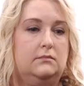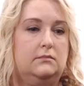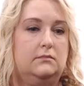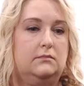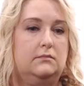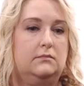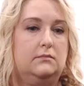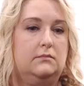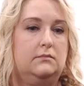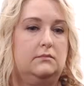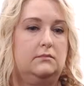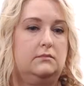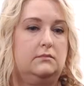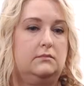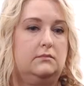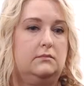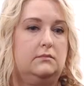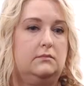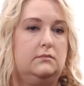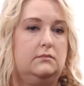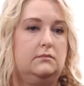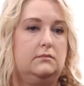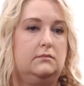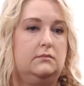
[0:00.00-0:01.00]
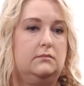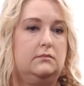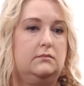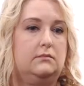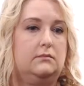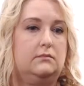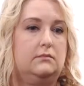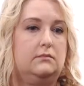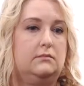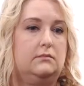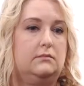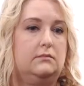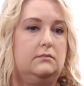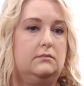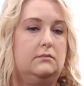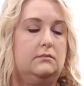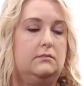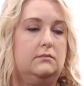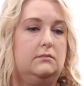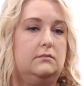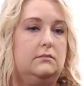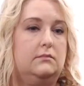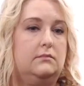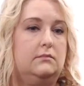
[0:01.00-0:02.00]

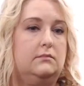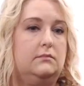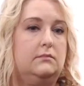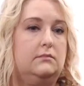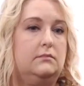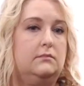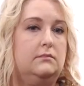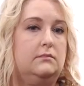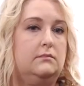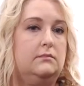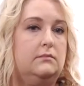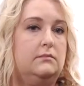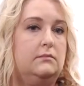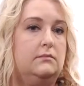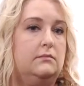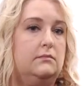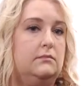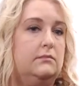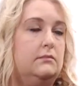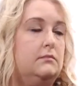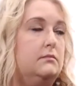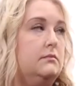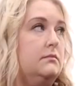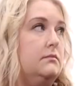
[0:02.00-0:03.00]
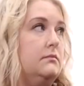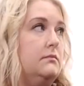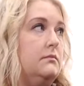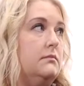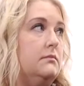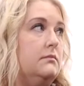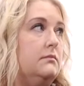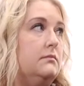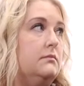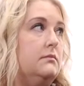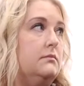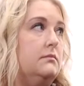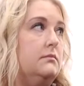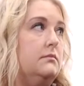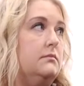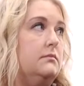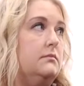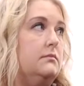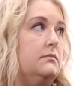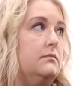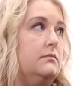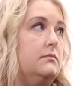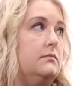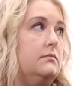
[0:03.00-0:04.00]

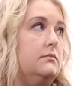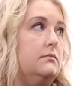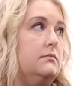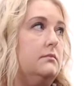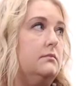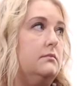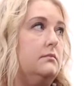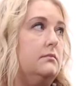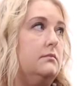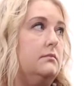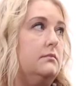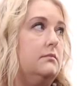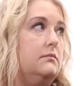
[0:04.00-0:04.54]
No words are spoken by the person on screen.